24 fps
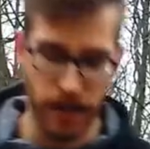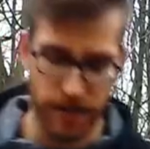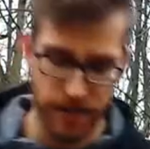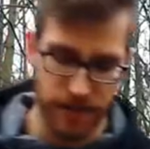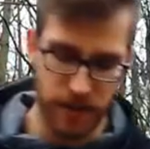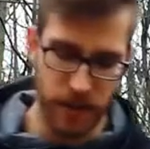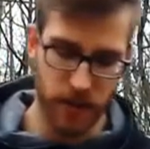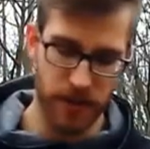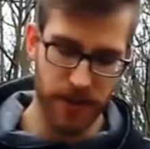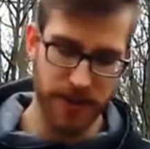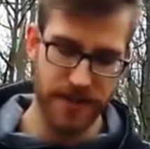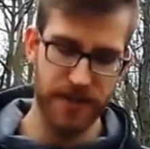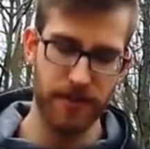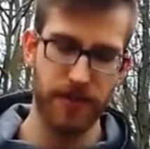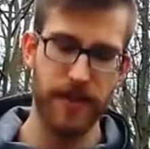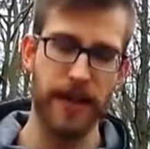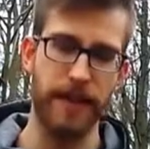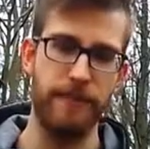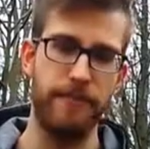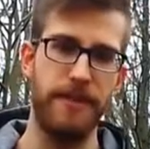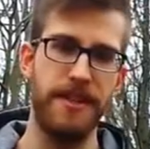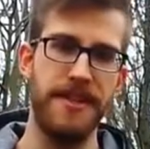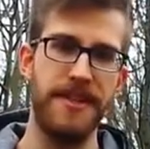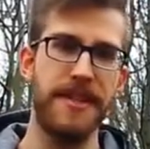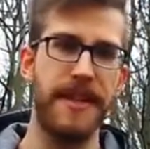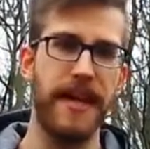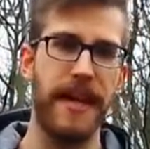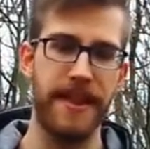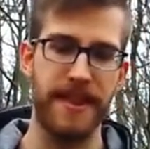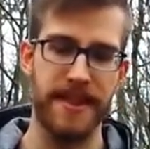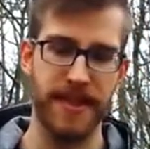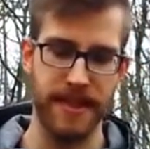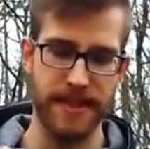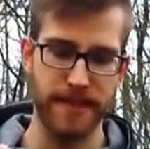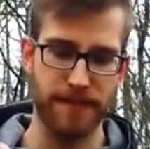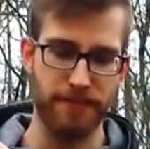Of course, you can
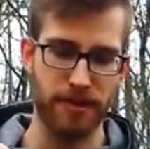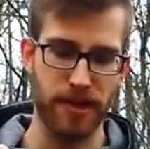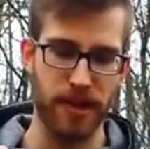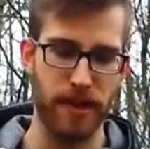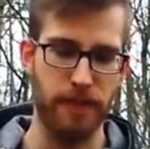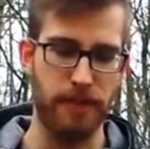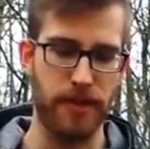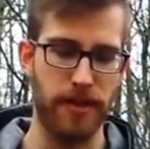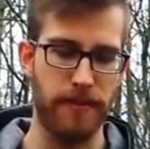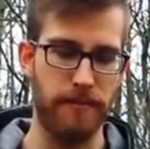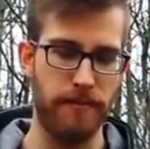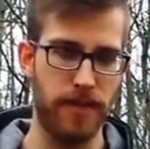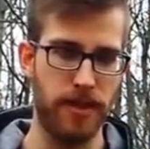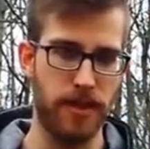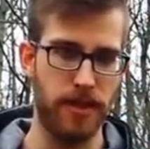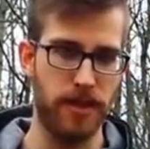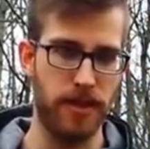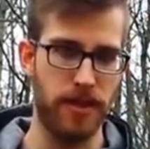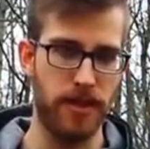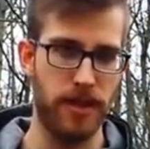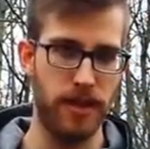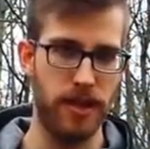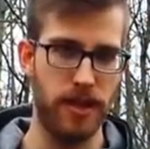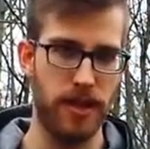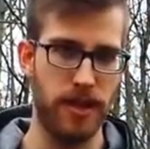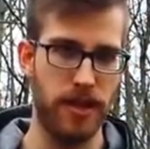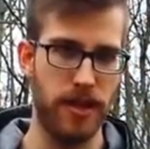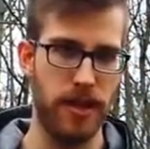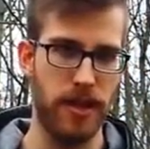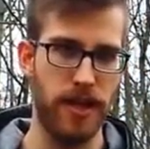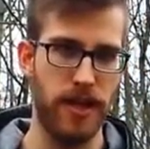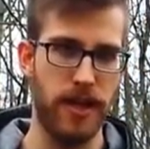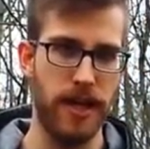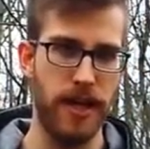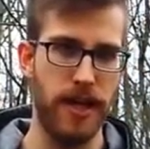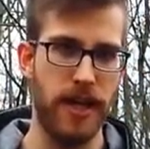mitigate this problem
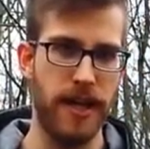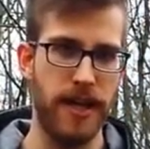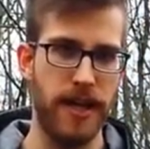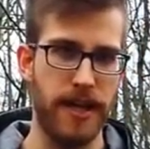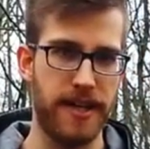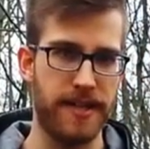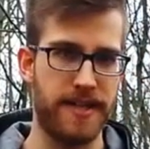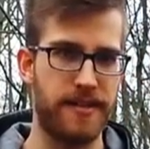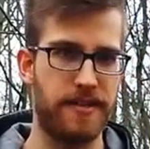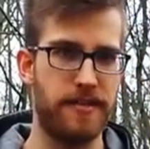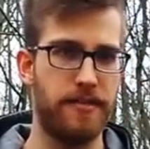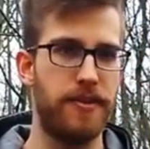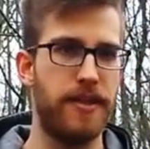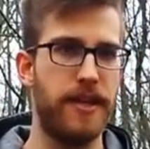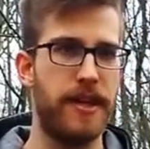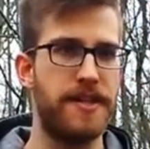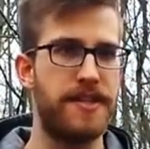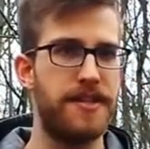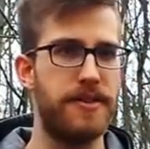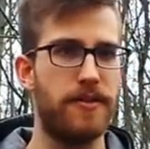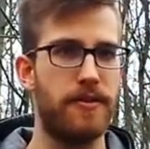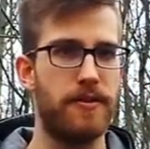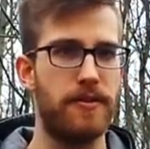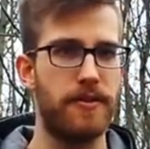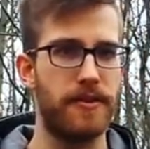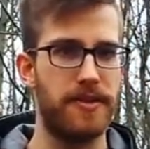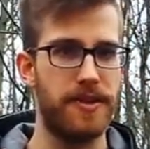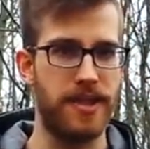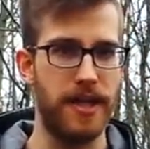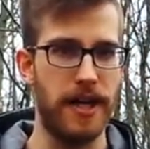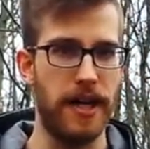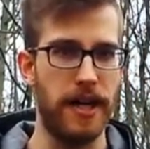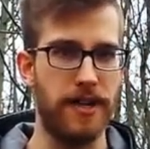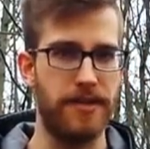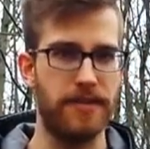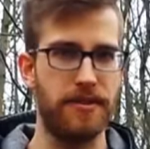as soon as you
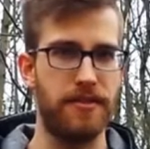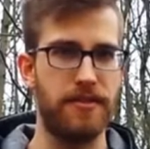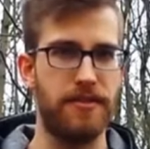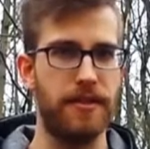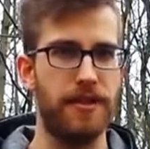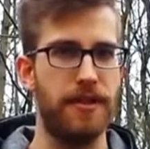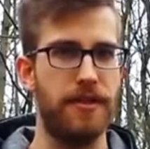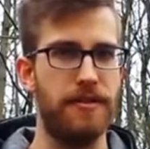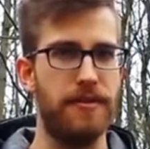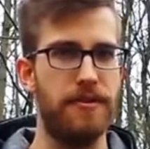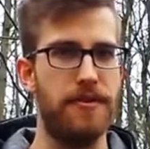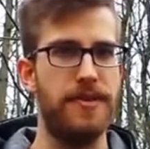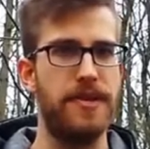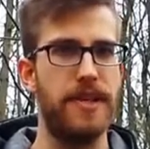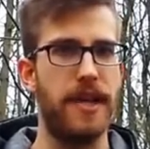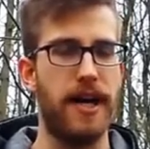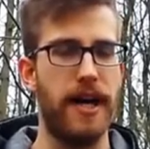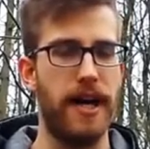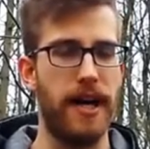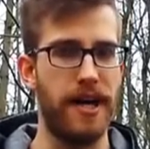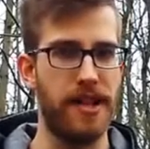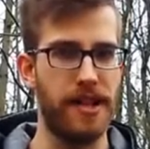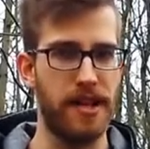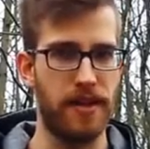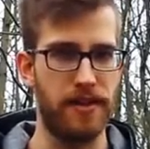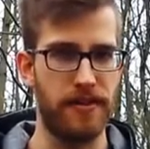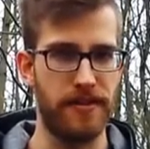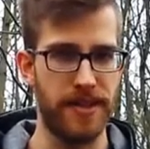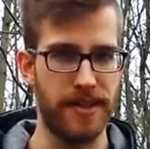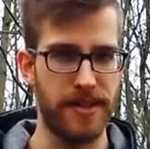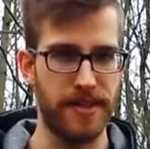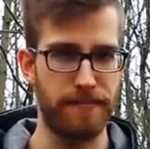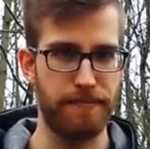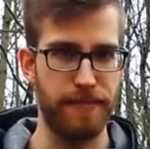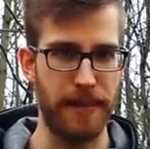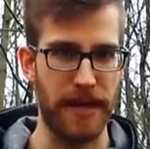start to use other
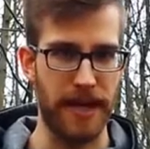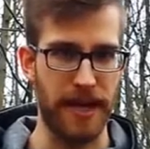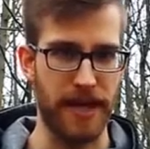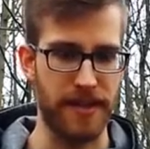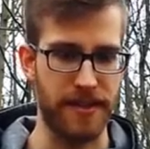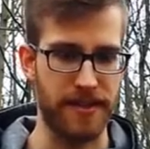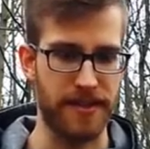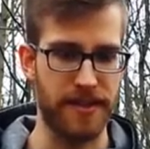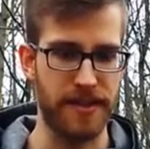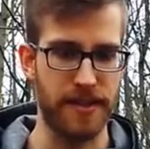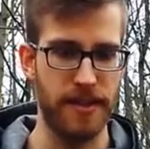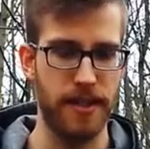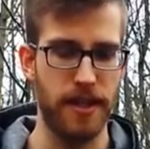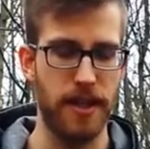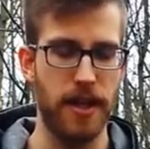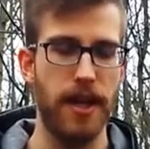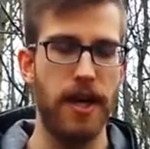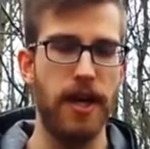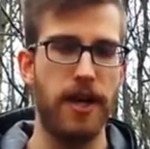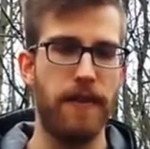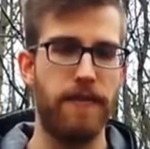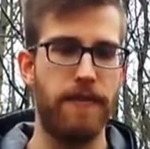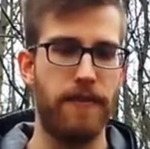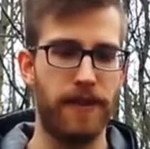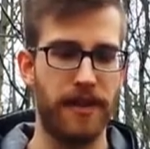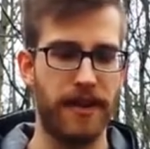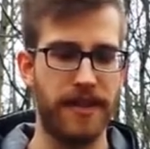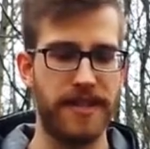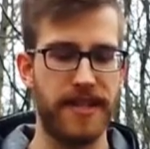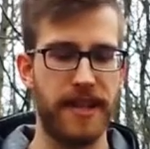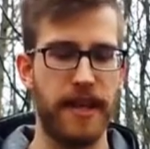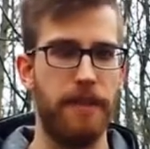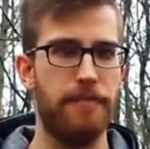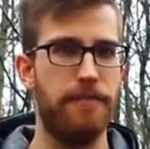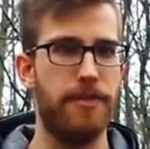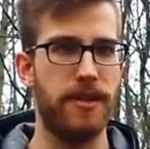wristbands. For
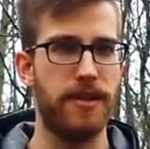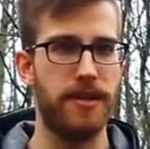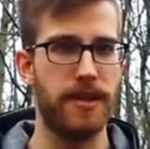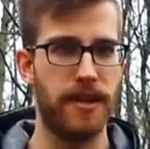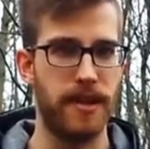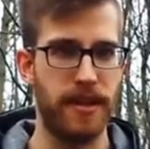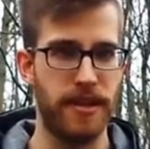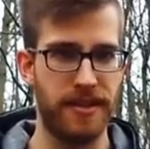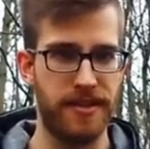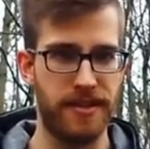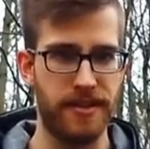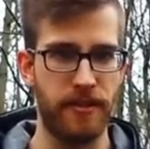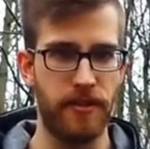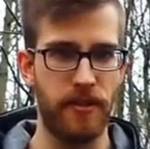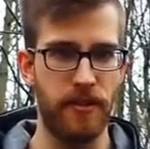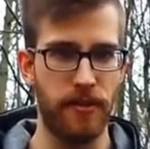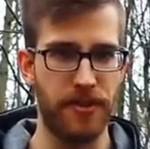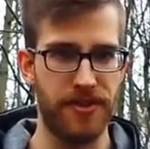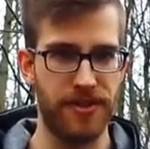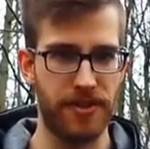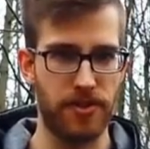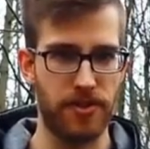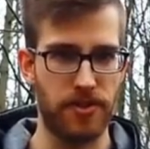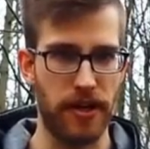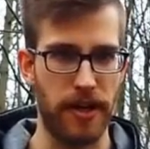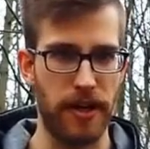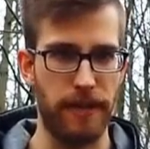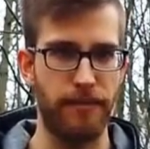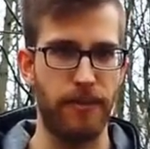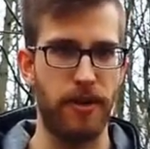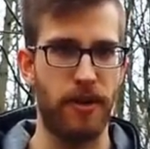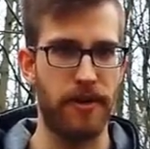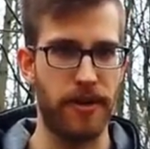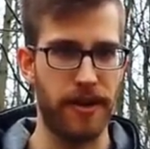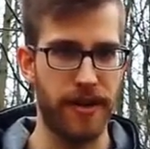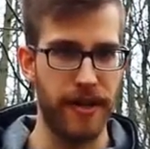example, a Zulu strap
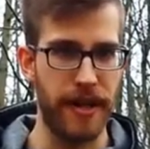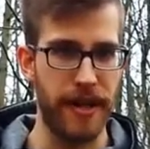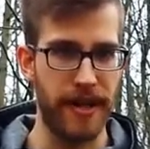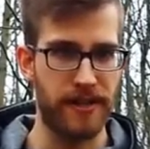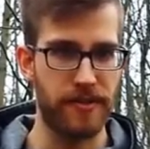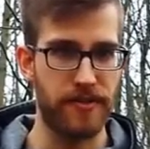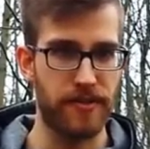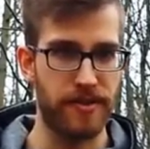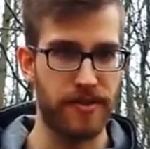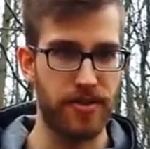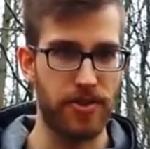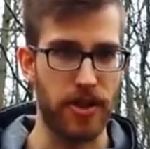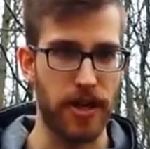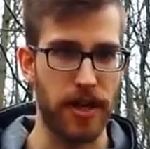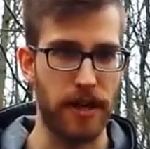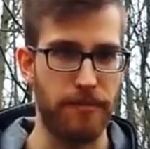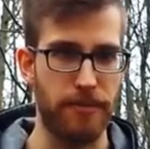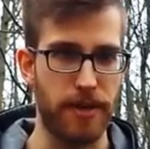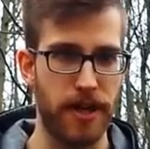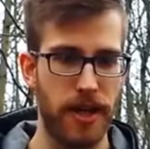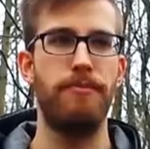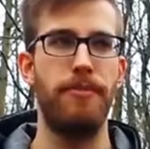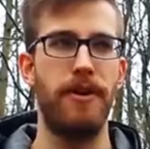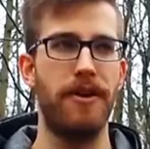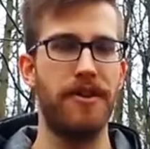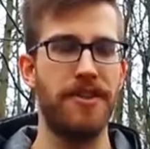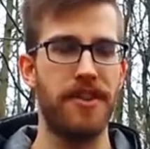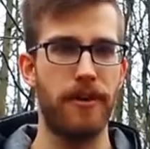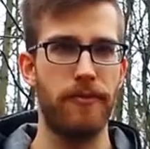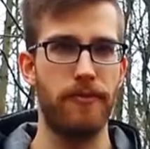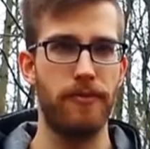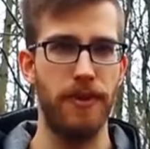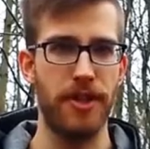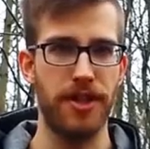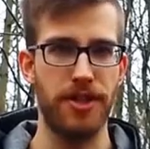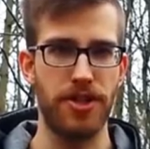or a NATO strap, both
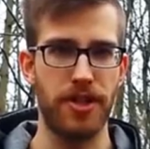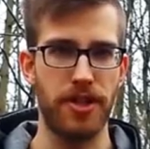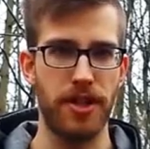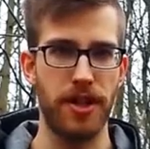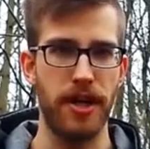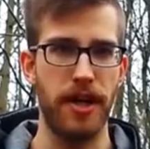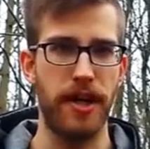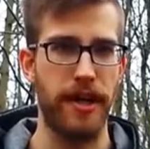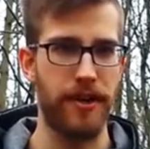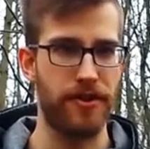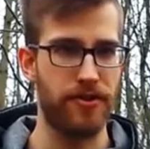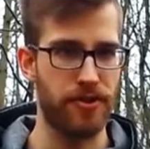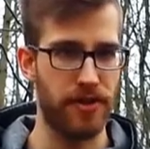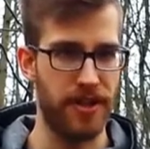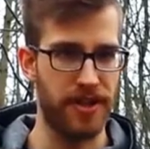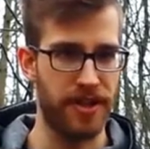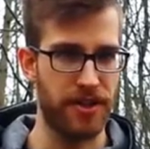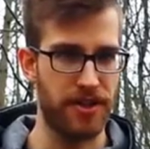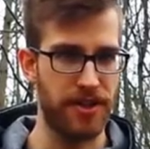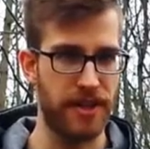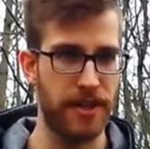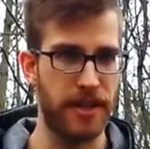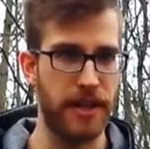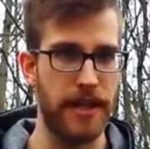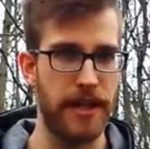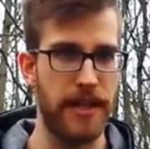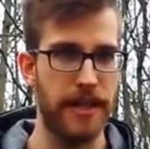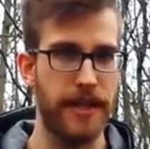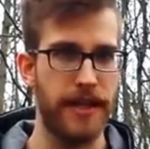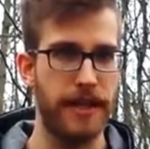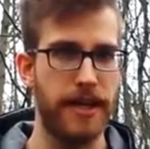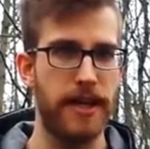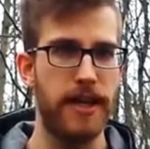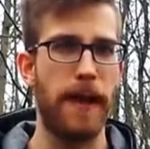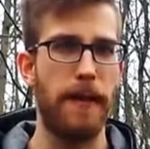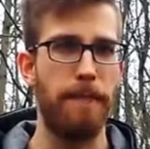of which are traditionally
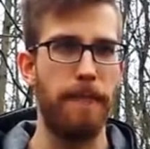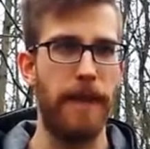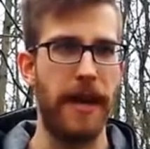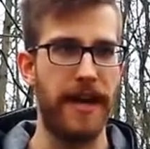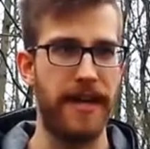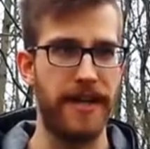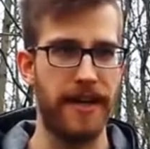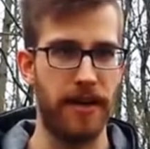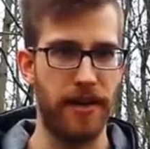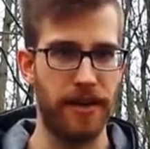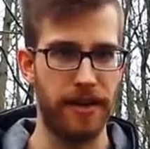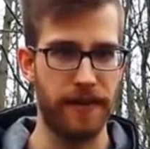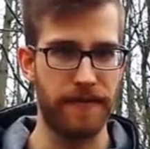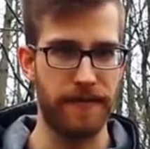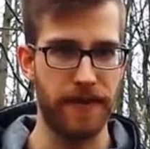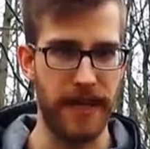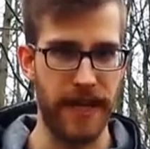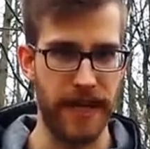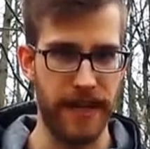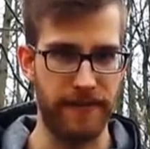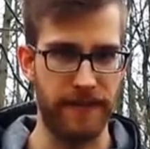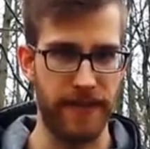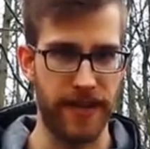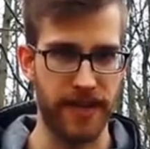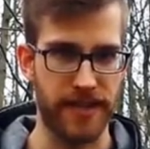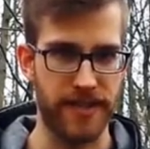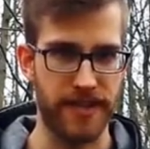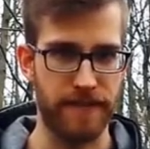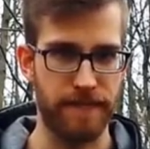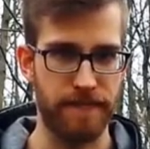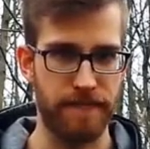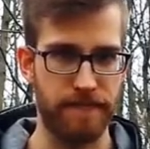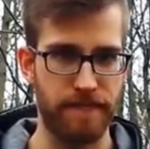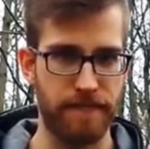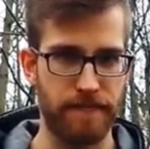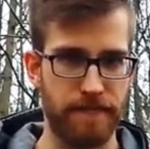made out of canvas.
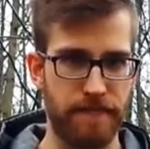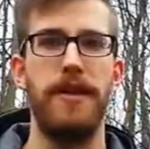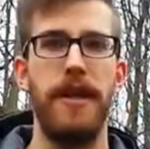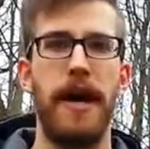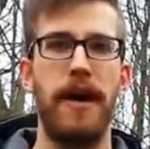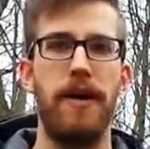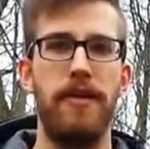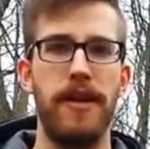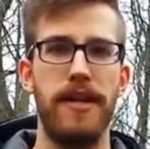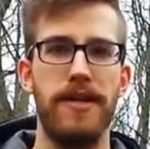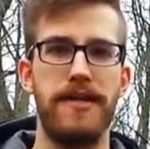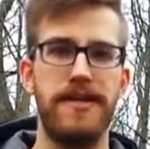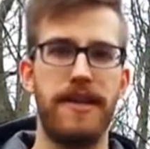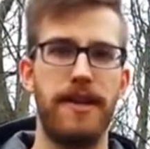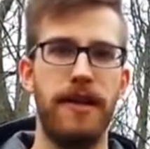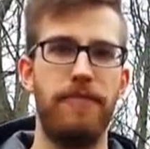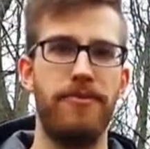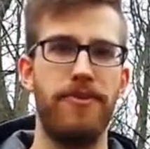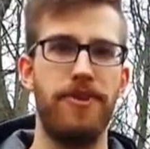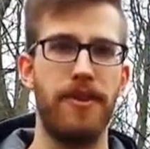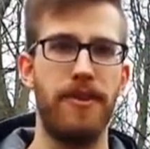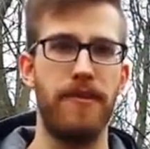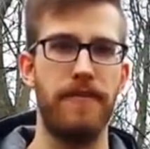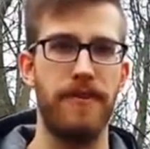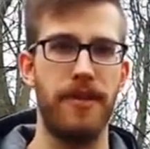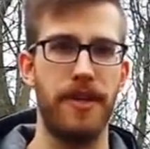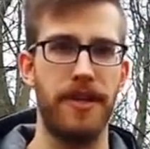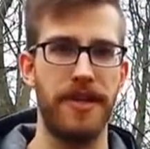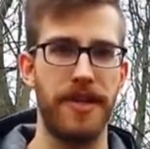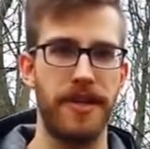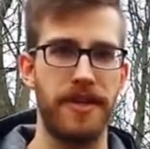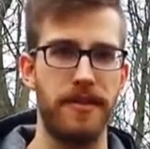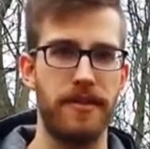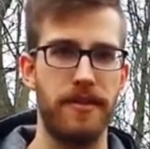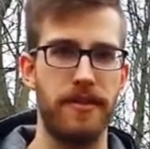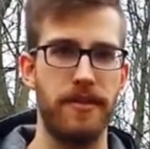Now let's come to the
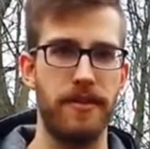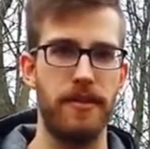verdict.